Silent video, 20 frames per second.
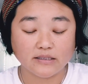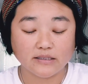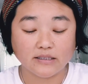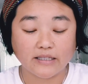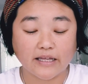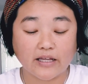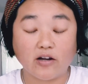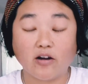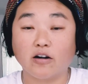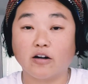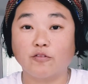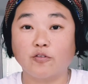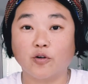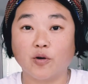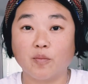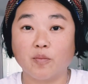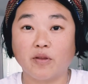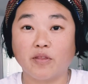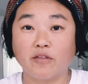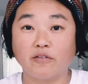they are for
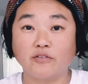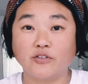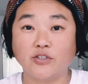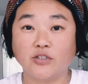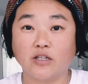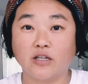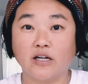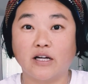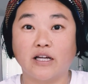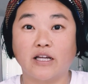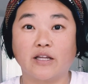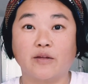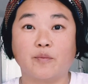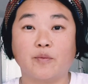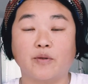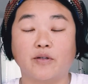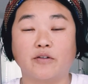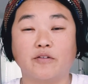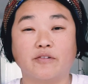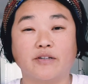the month of July,
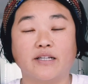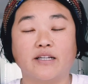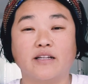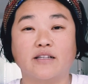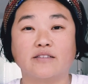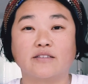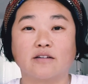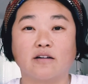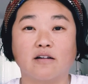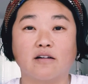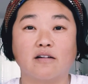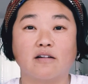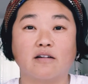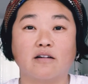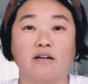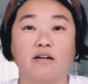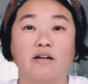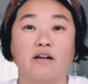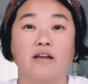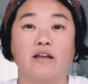but the readings
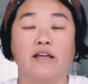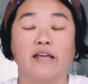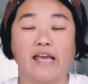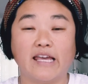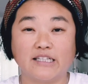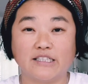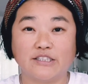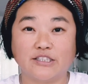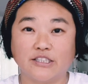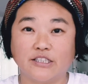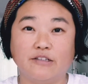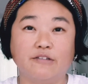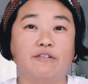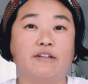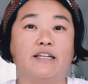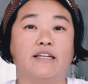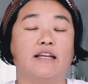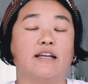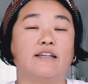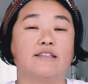are energy
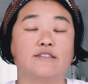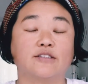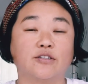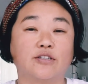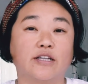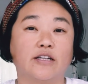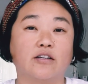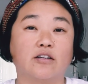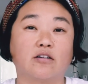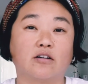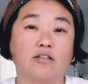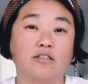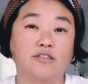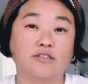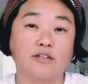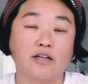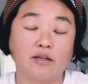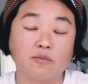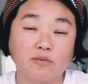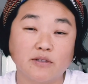readings, so they are
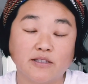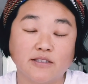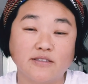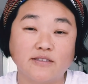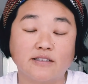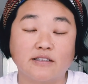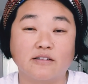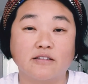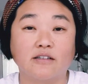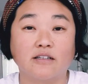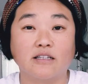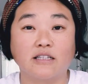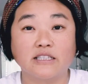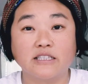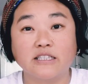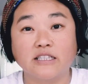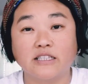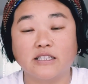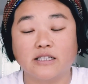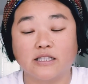timeless, they're not
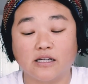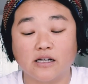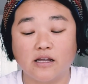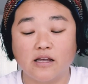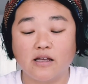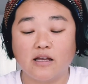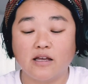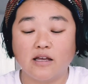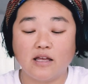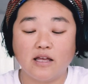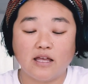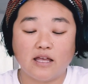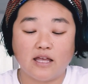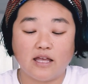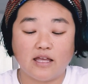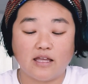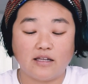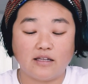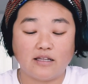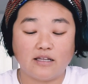linear.
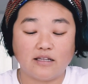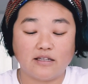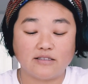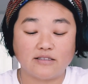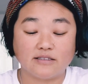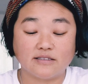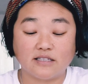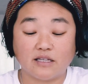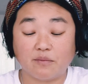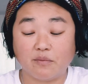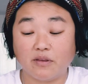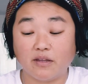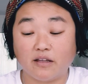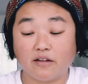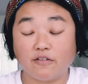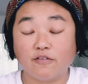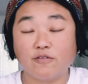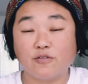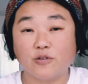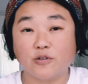And that is the same
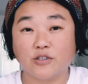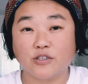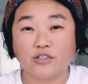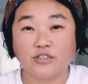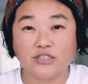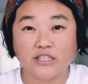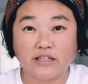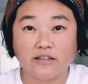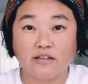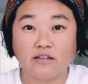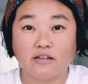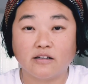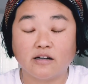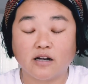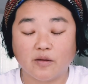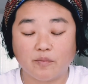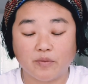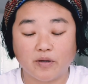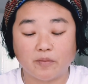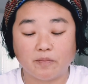thing for gender.
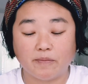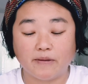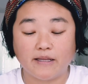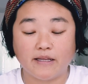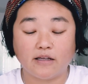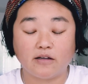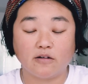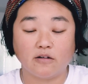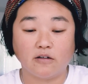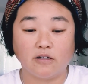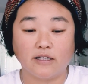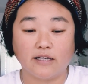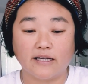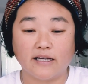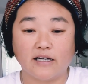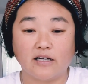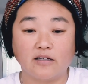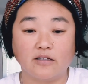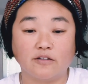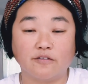I might be calling
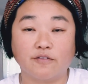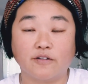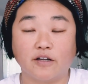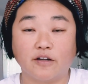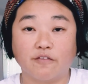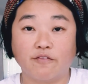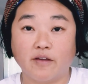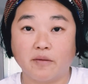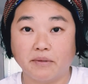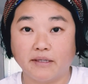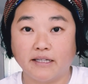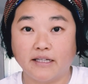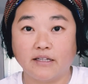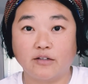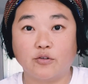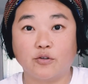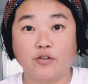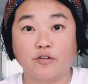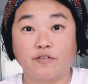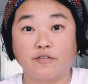out divine
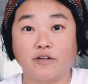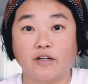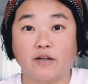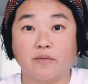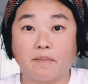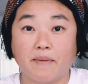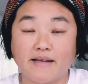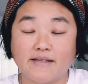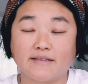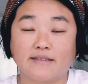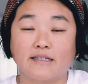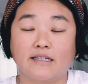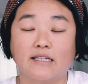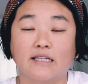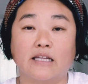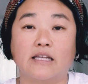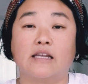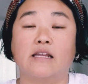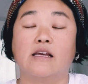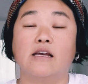feminine or divine
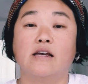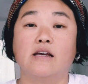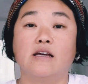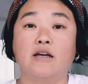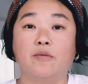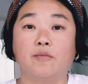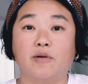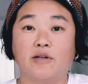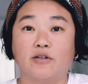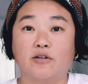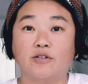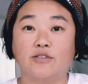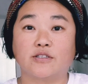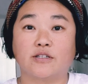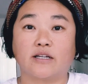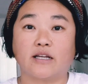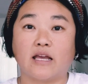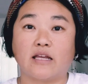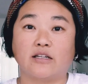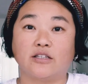masculine, but those
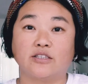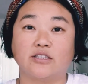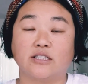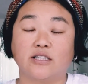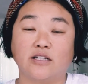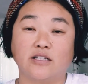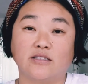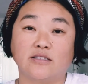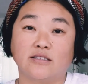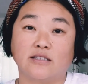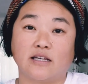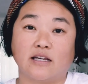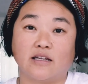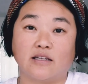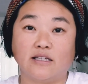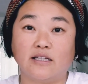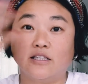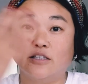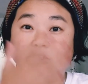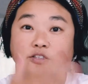are energies that
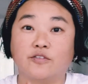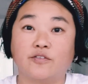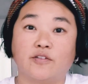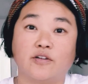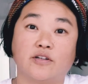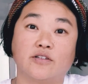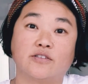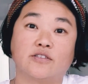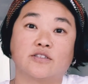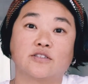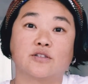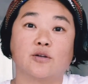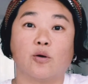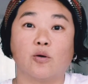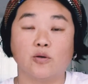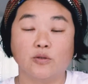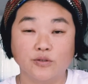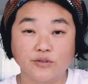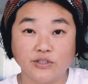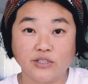each of us
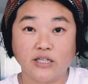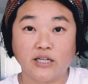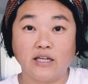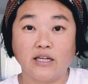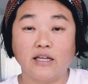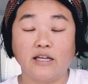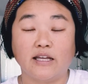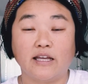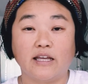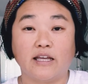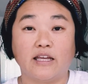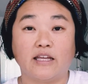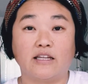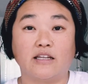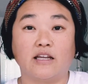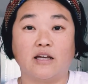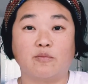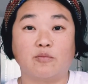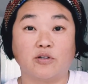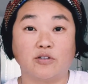hold,
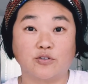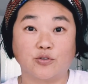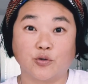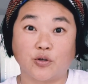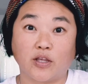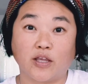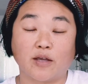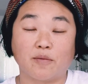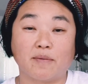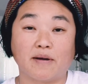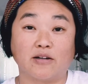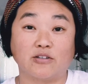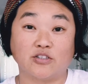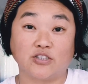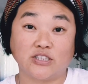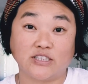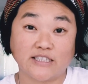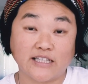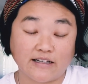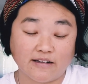and I'm not talking about
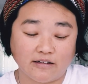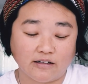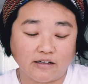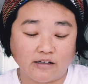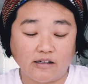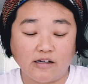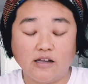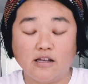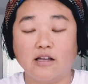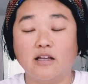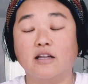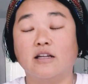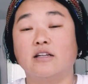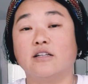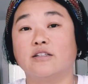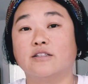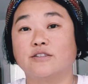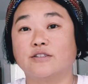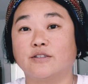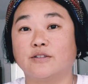gender.
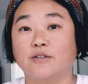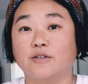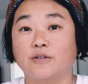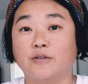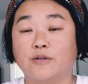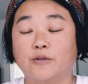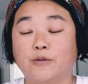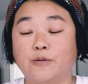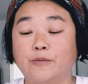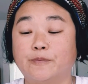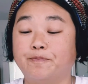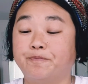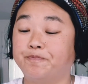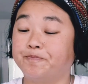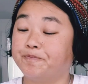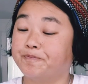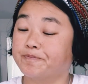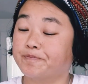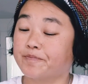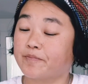So,
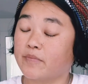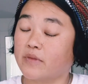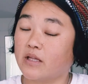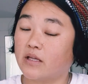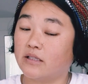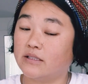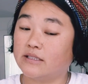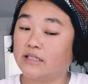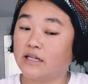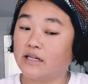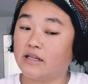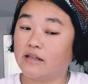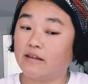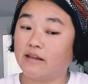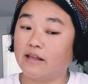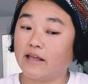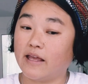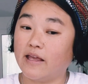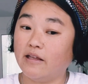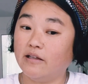is there
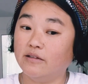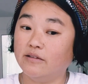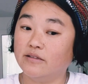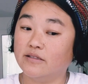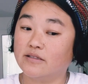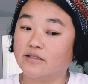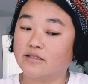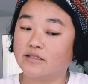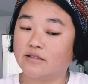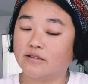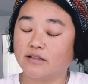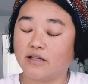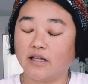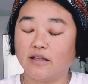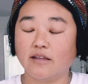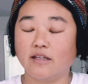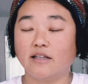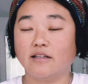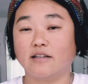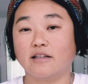anything else? I
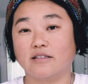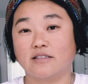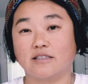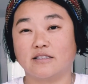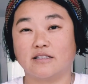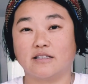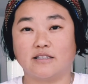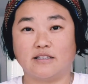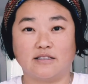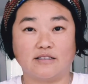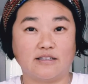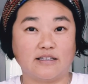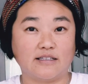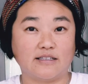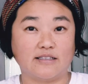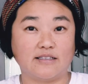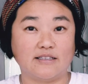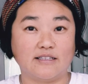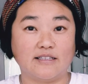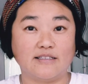think that
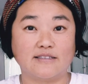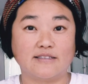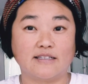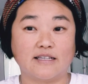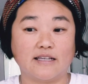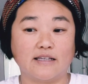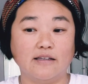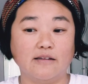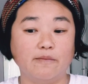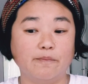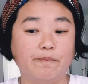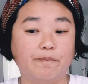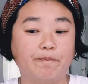is it.